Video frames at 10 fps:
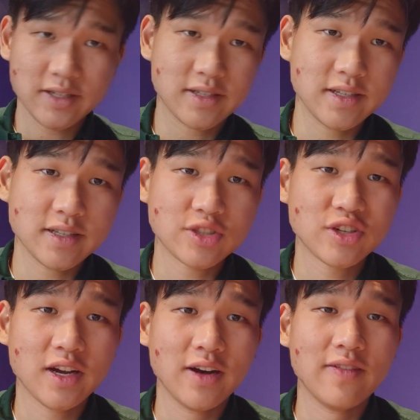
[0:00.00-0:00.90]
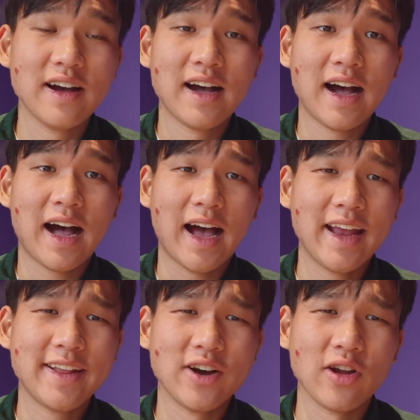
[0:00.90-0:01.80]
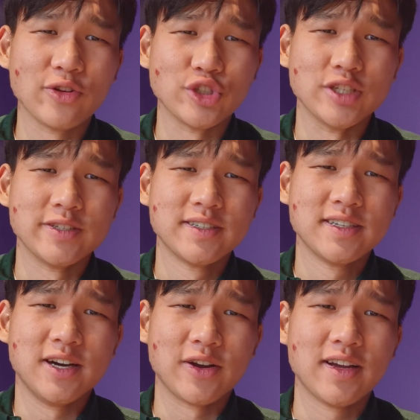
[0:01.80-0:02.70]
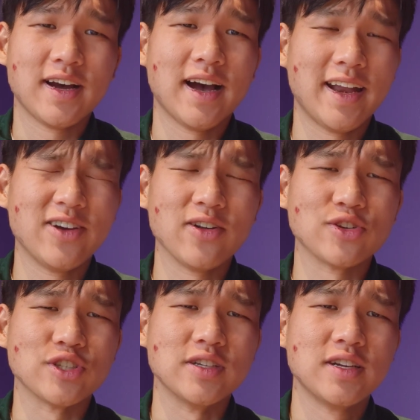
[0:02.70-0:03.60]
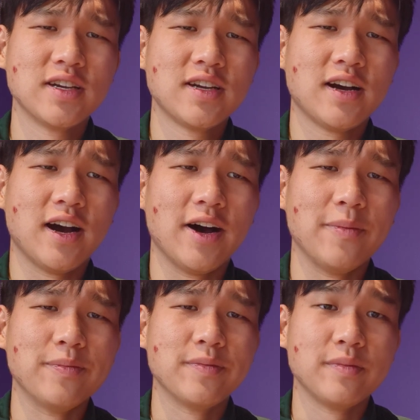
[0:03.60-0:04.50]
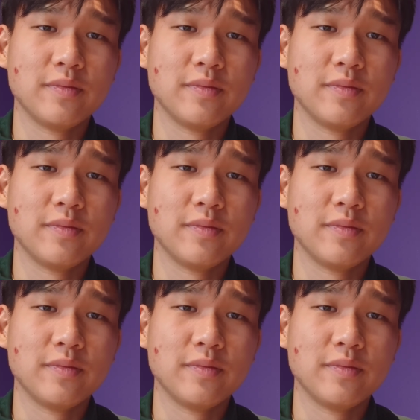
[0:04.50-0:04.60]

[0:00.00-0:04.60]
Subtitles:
is the century of ideology. Okay, ideology. As